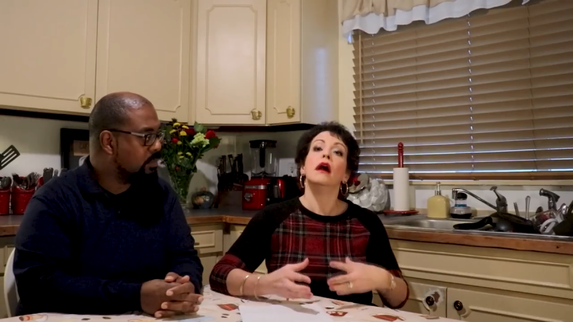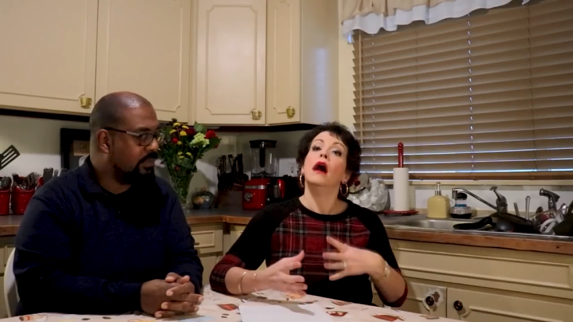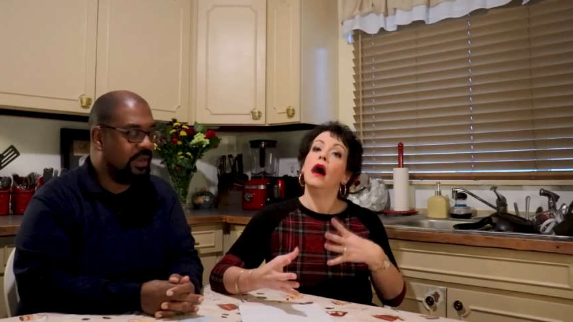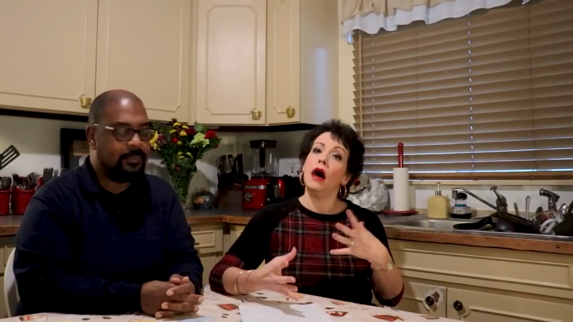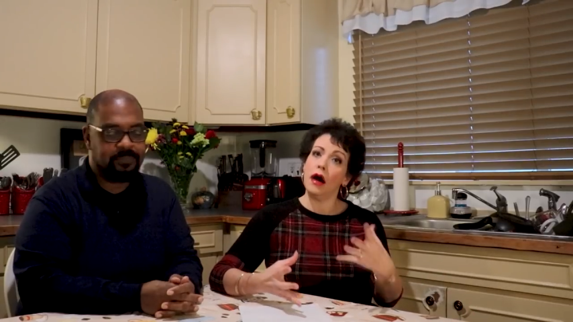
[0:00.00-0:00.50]

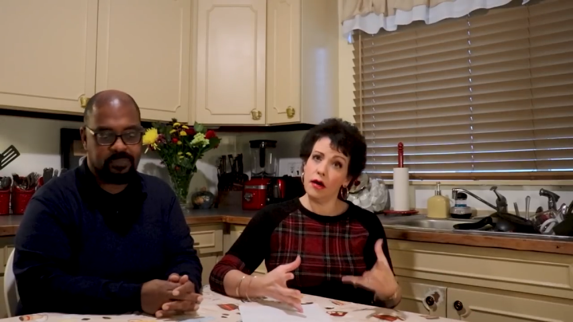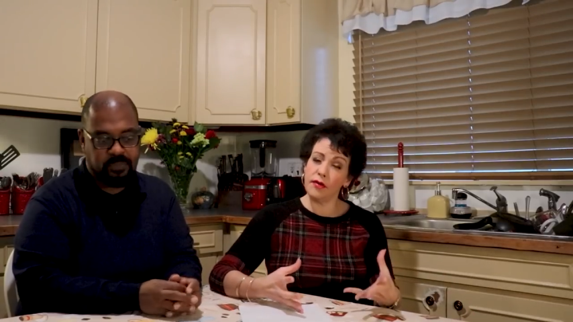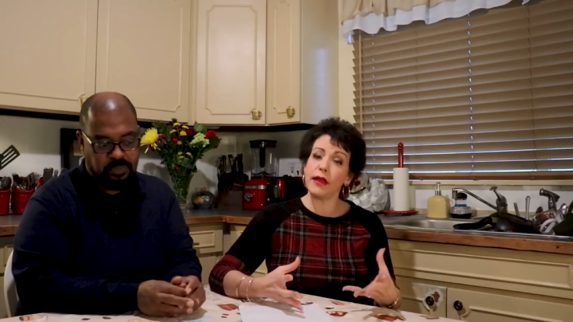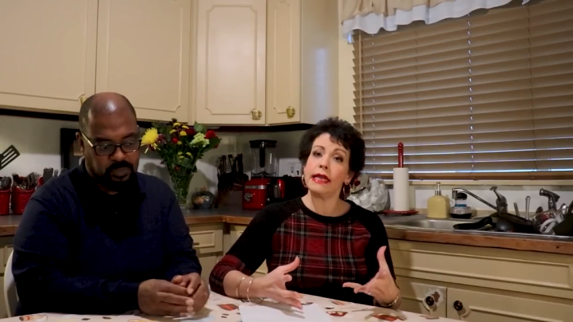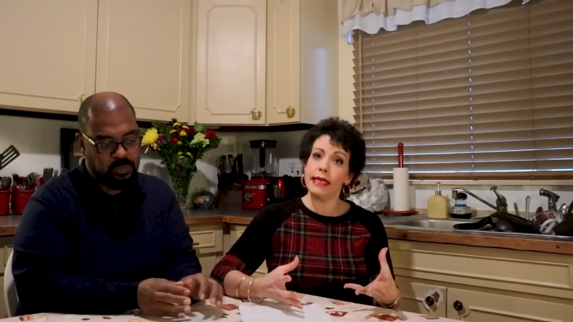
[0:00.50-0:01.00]
Speaker 1: Right.
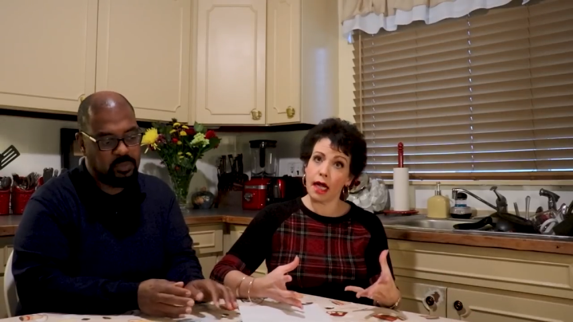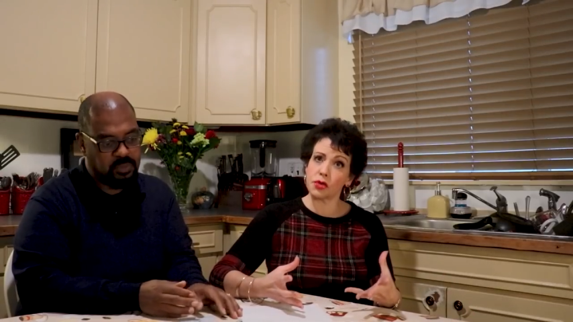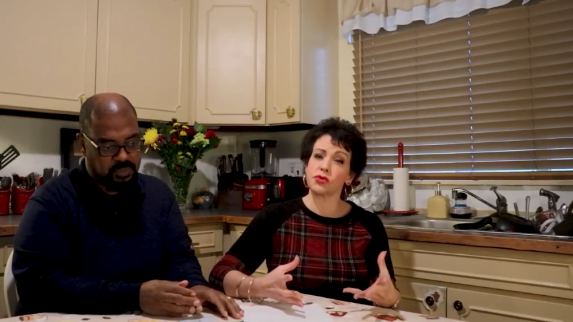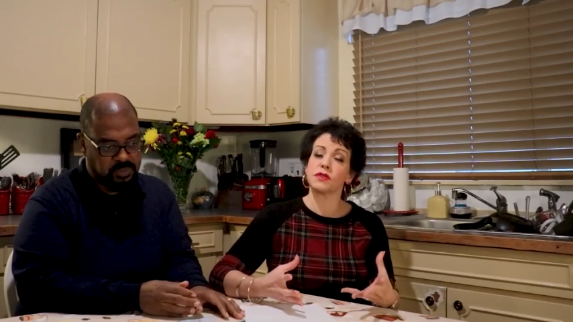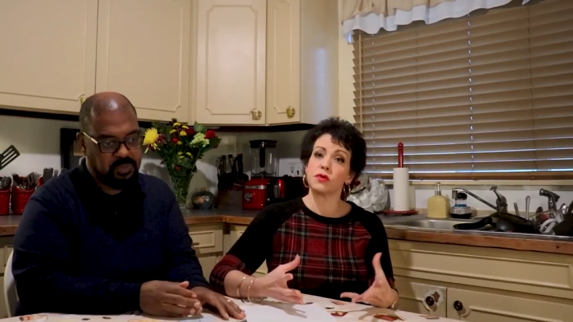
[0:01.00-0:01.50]
of a
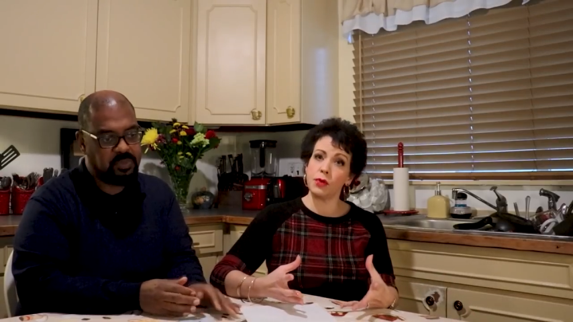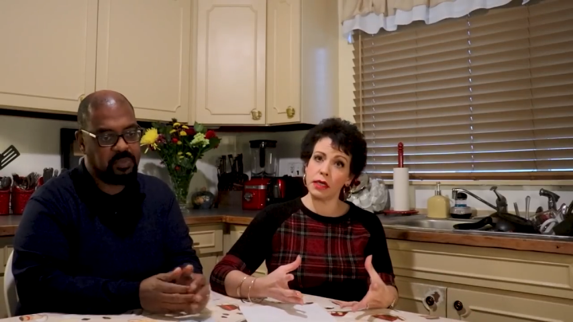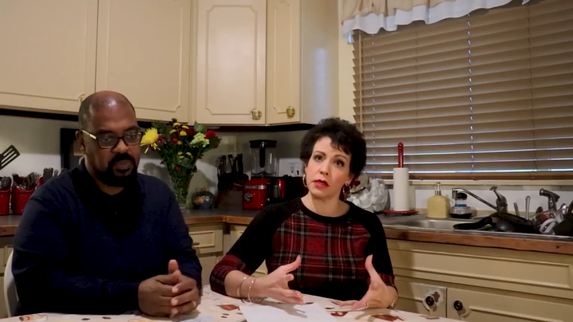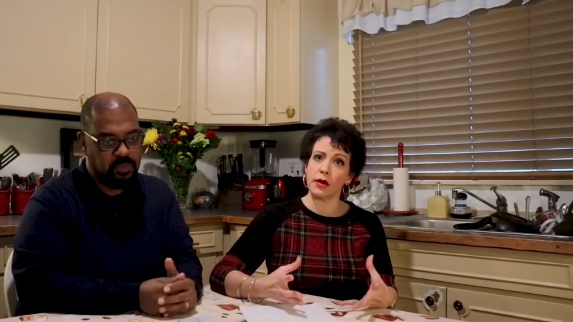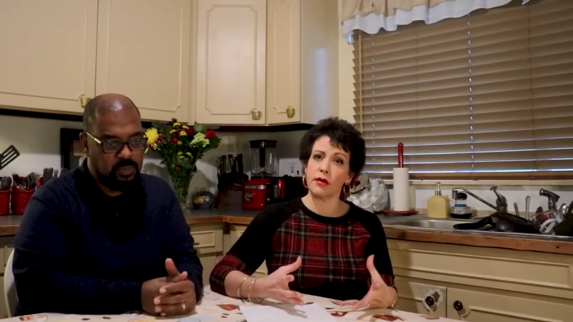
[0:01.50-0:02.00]
natural
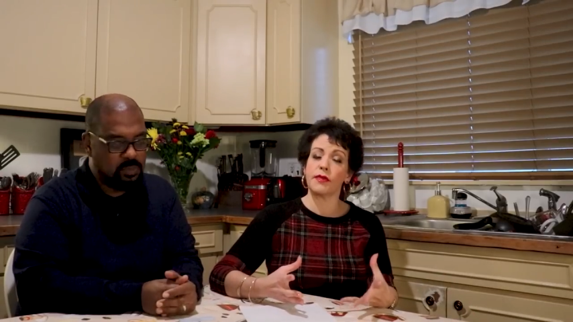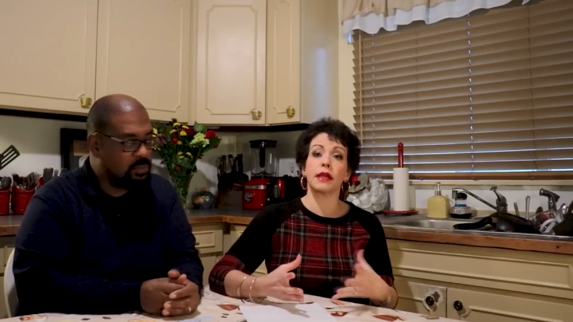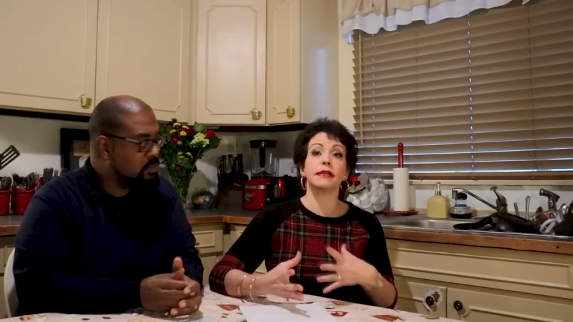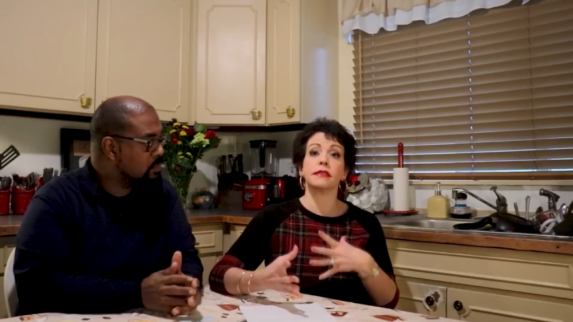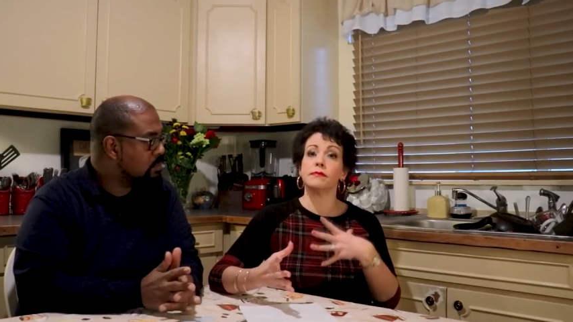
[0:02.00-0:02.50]
sweetener
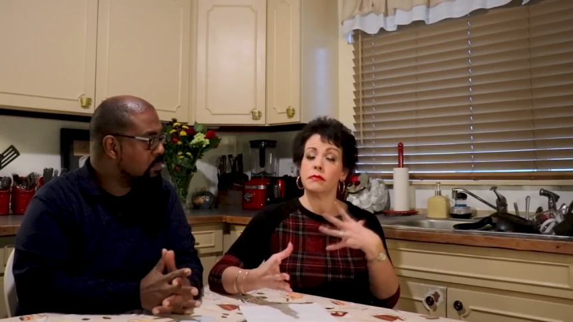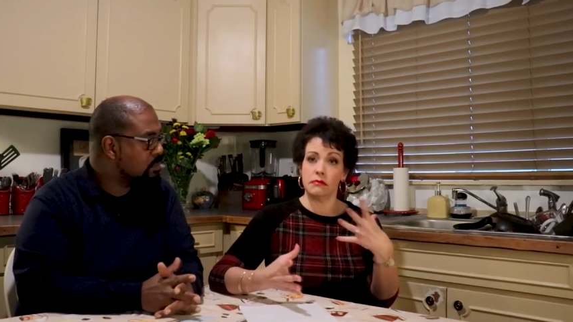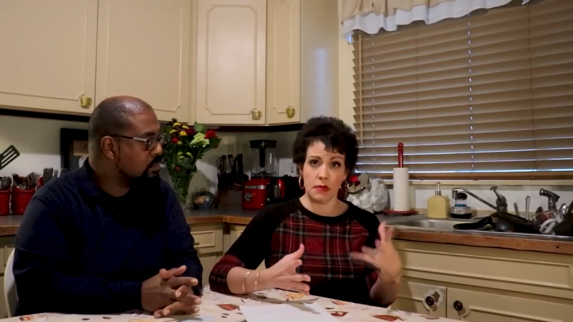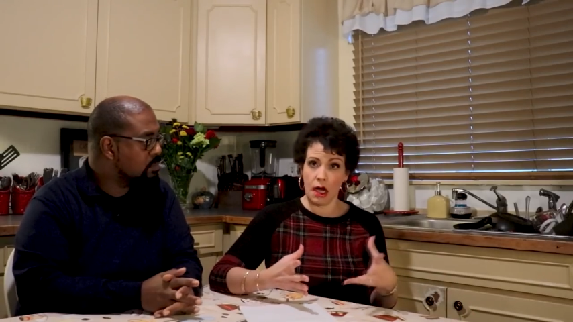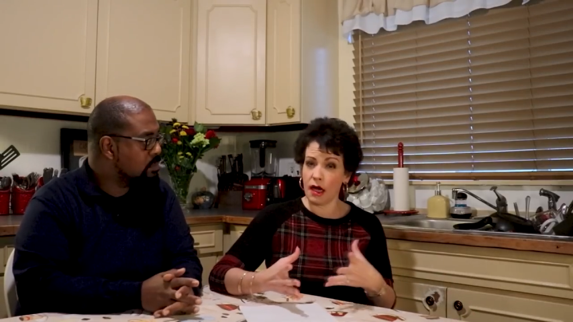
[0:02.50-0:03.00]
that is
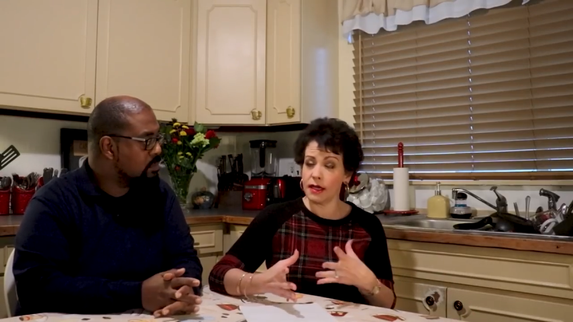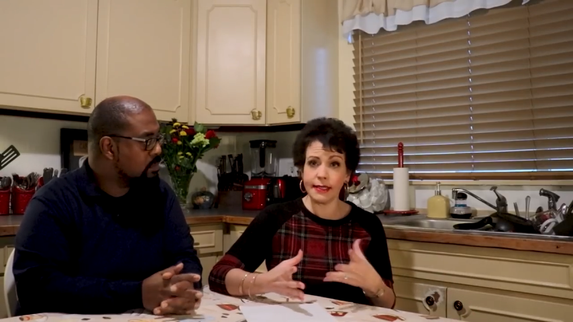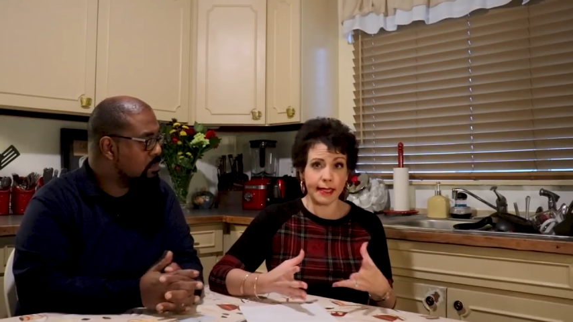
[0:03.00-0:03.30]
not a